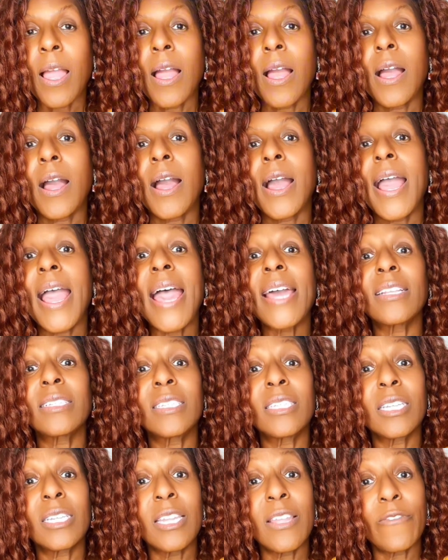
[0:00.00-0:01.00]
had a
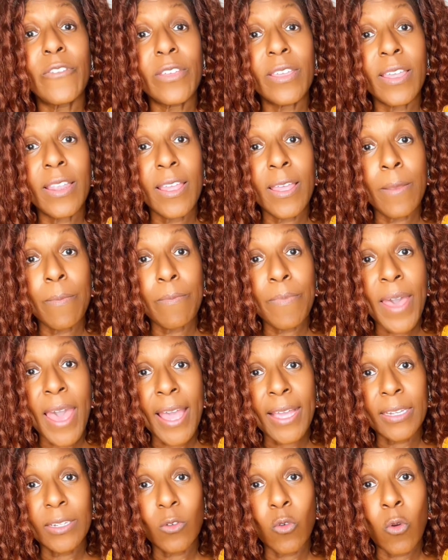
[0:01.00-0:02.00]
significant
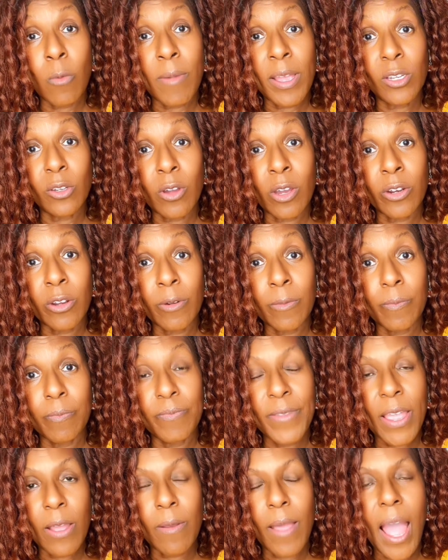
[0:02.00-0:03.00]
impact on my daughter.
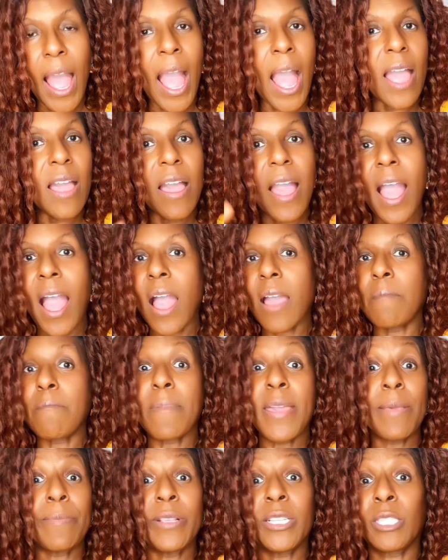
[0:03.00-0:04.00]
Now,
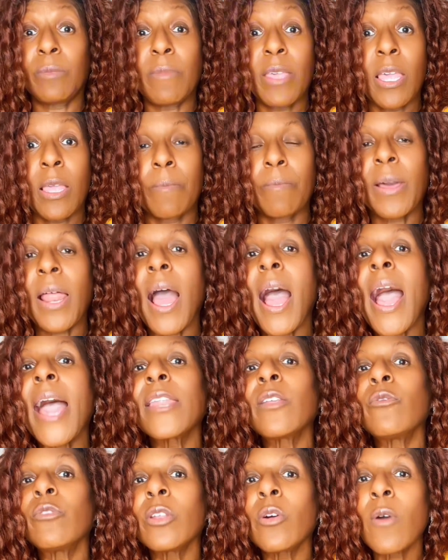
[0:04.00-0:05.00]
maybe it's me, but I
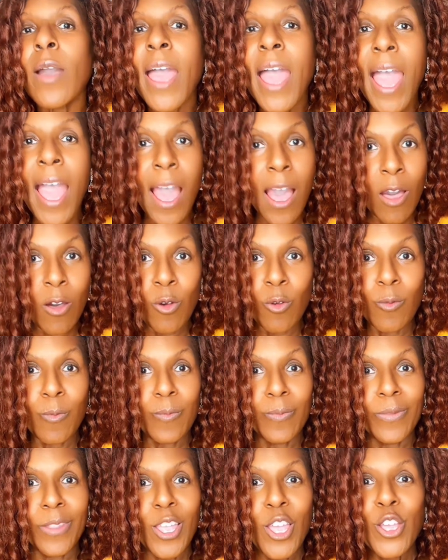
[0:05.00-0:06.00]
don't know how
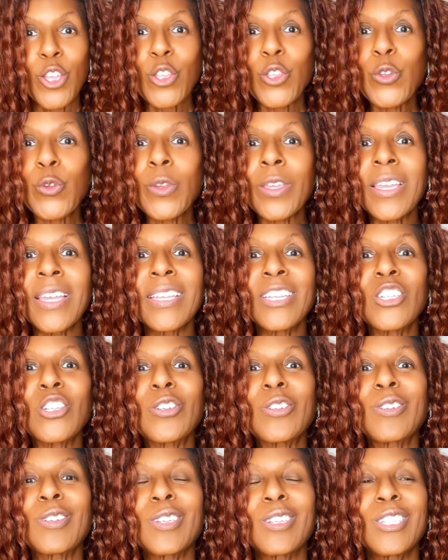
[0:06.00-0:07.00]
you can
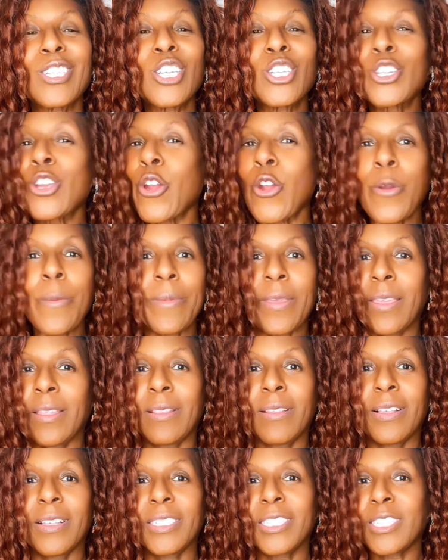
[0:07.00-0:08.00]
determine
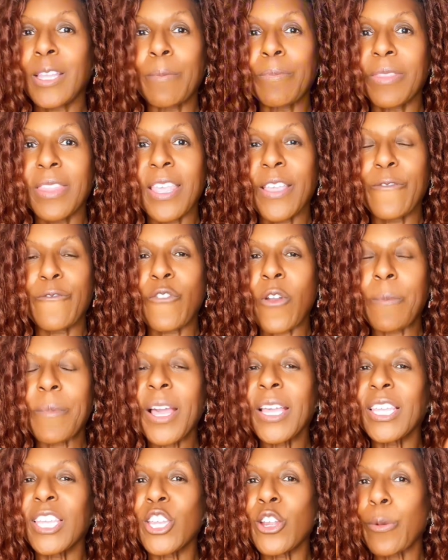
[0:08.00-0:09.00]
something from a
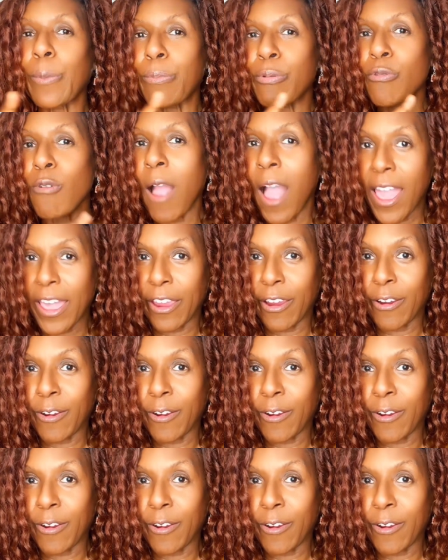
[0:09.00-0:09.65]
year prior